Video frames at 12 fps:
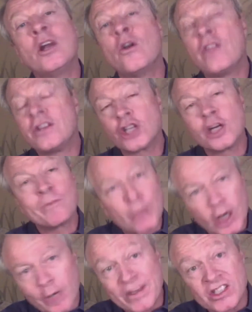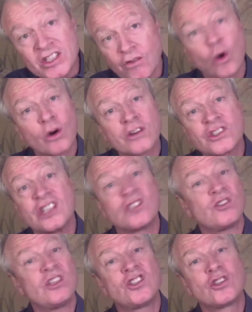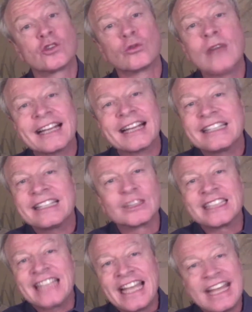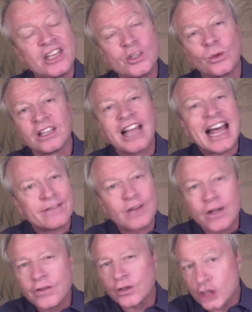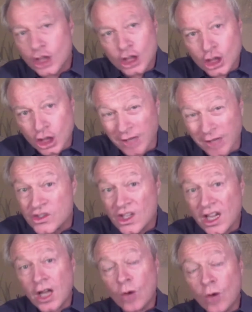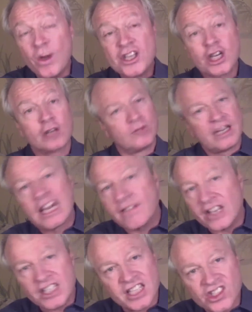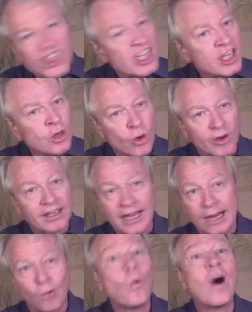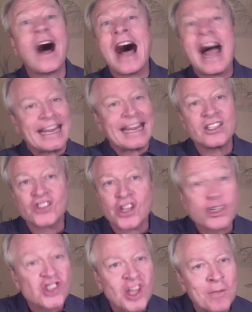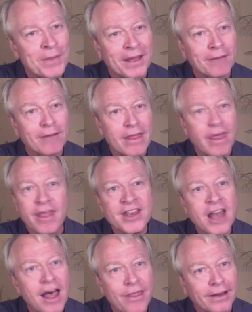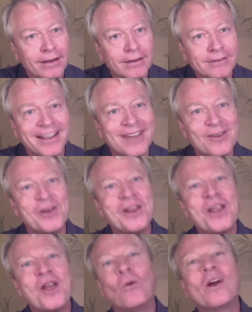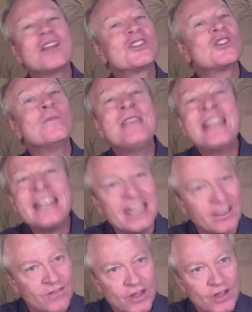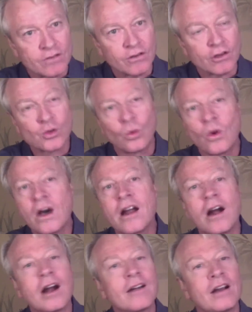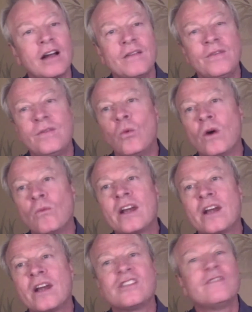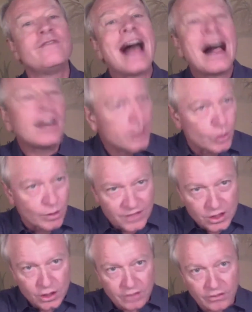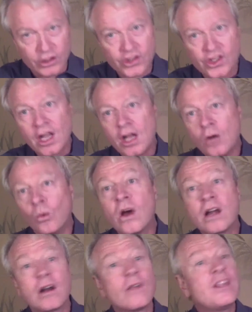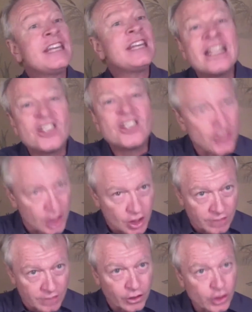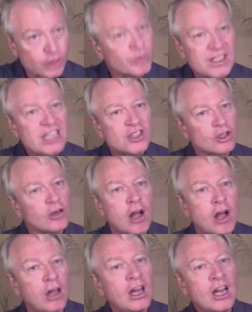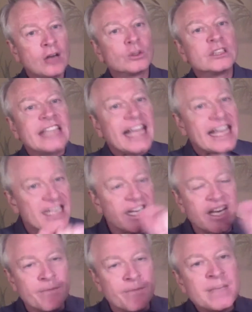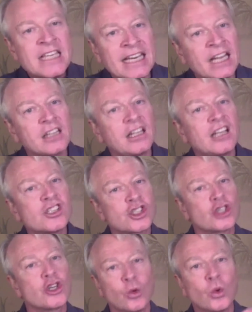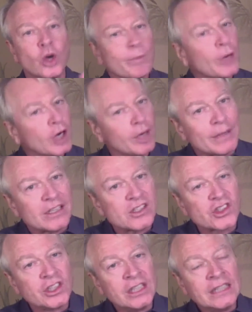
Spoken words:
term purpose, of course, is directly related to a lot of other terms which are relevant to this inquiry, like why is there something rather than nothing, right? What is the meaning of the universe? What is the value of the universe? What are the needs of the universe? These are all related in a meaning cluster to the word purpose.